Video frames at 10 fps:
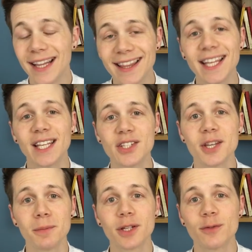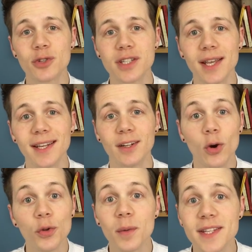and thank you so much for staying
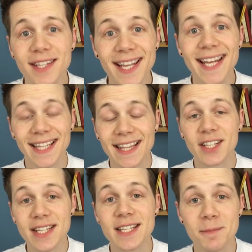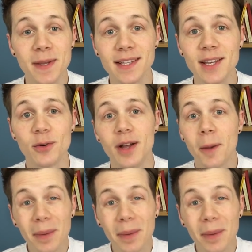all the way to the end because that's a big deal.